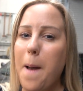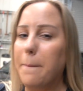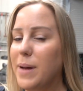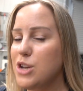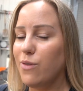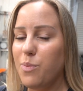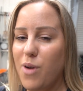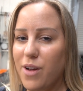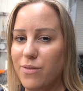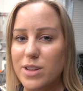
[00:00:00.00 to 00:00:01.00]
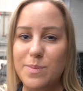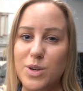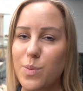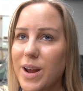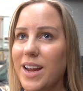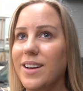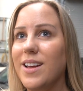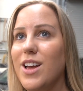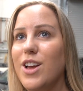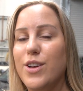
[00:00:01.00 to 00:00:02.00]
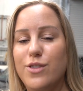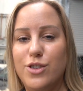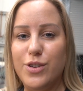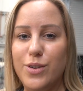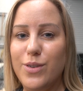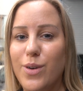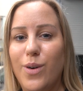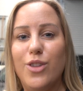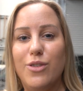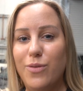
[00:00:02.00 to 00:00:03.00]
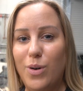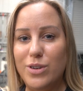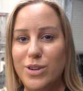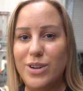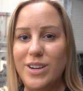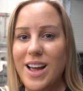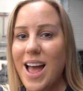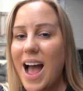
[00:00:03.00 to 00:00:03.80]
much of a preference between the 2-door or the 4-door.